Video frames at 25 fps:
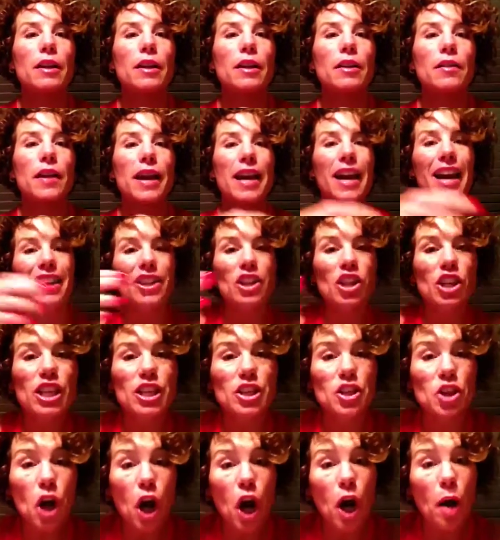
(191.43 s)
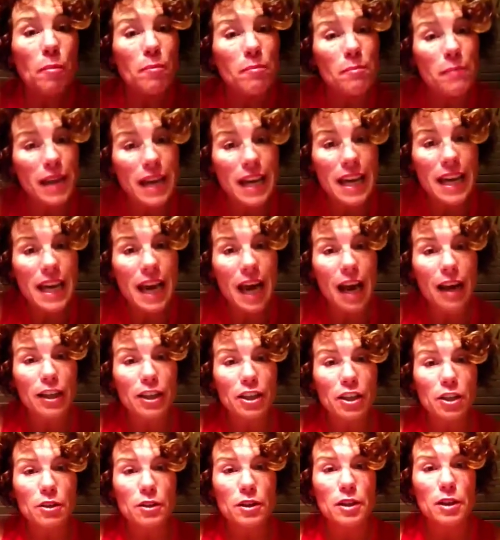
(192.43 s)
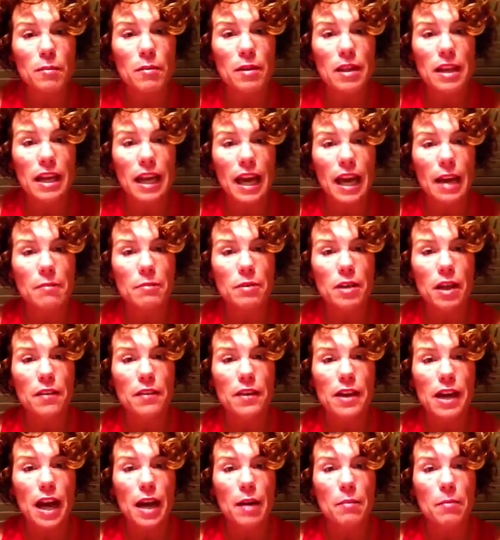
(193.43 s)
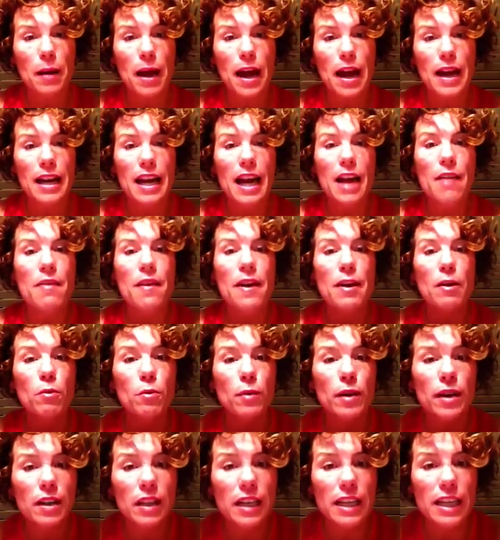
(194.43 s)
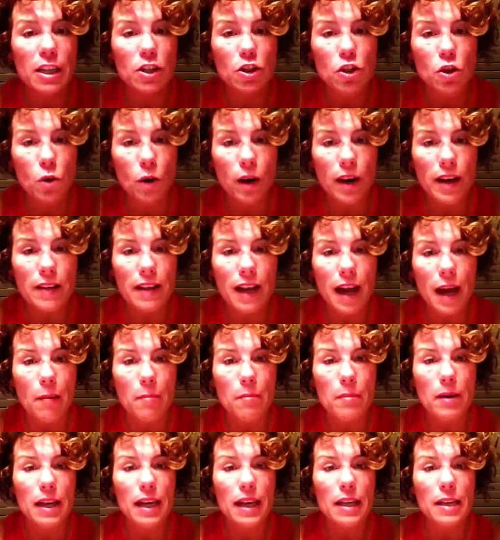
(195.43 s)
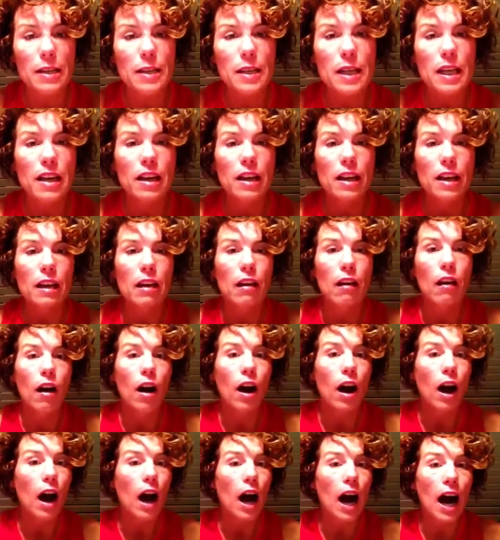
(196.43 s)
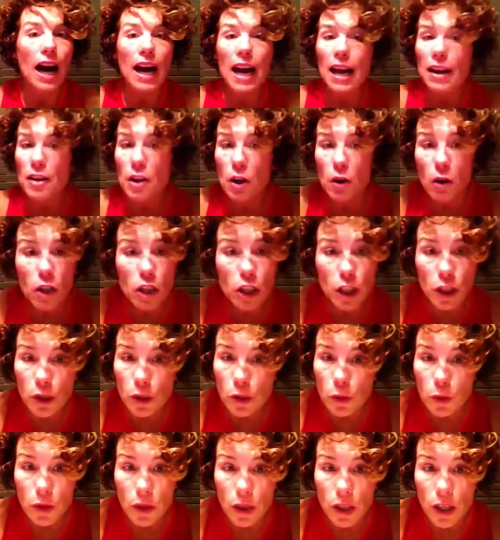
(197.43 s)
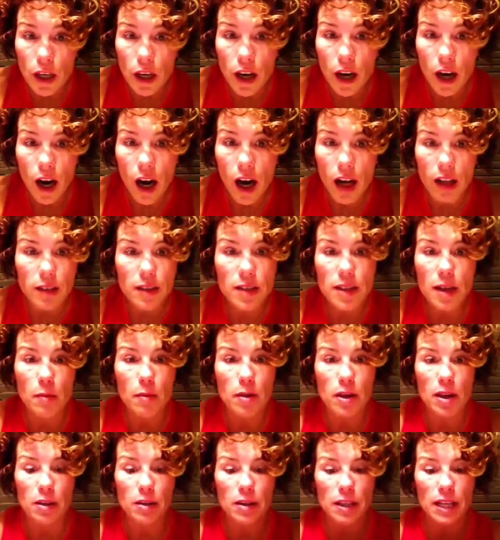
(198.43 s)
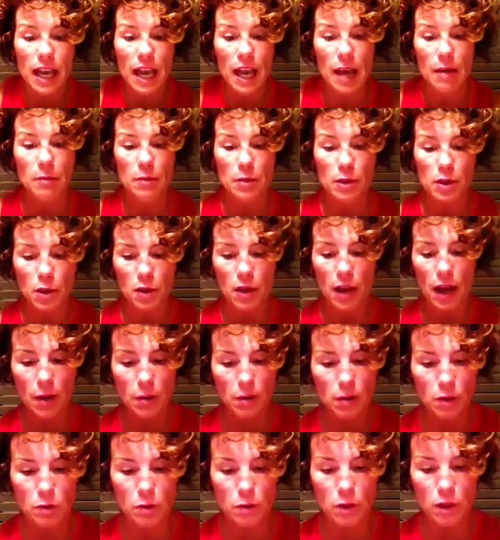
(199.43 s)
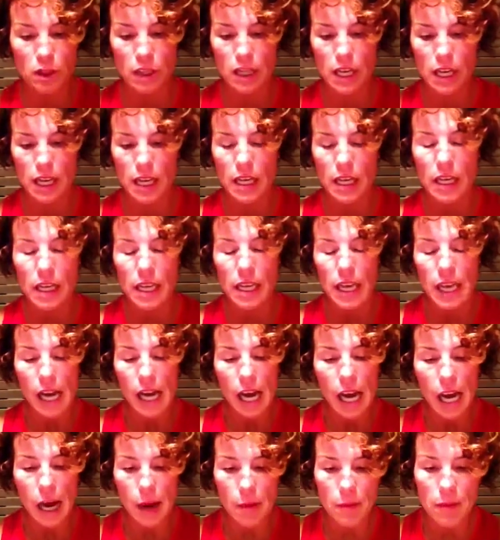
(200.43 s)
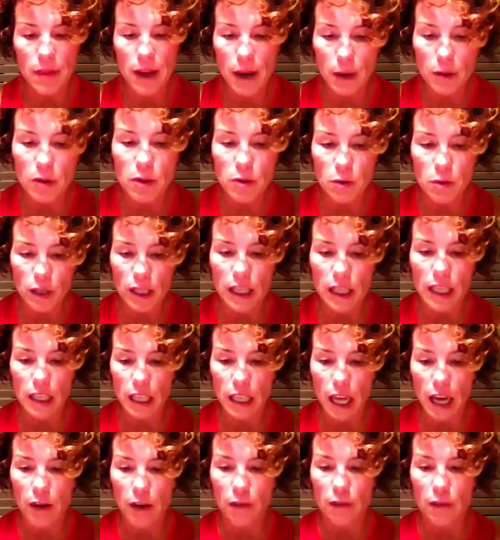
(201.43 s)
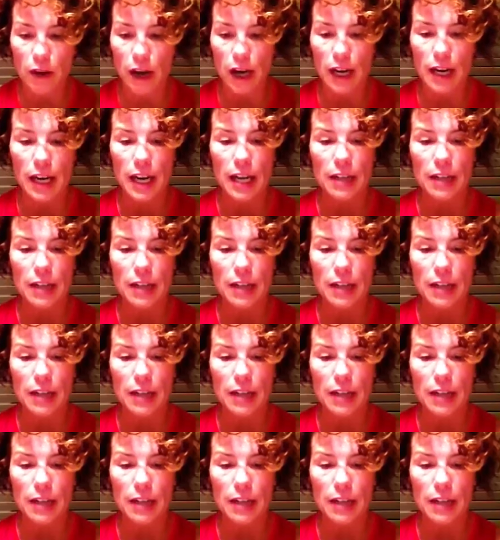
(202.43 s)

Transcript: They actually taught me how to do some of the games on the iPad, and they really enjoyed that because I had no clue on some of those games. So that was really a lot of fun.